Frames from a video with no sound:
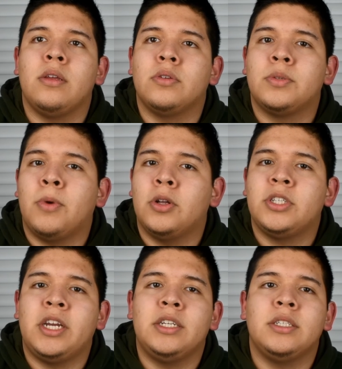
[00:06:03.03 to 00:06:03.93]
You know, small
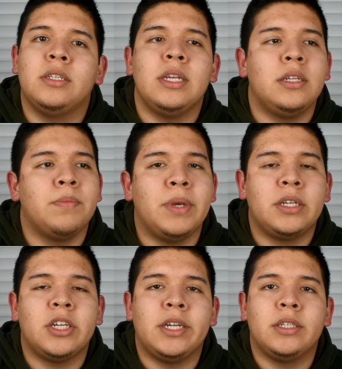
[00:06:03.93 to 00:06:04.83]
changes lead to
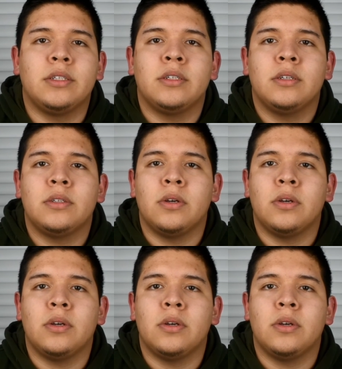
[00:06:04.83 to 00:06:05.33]
big changes.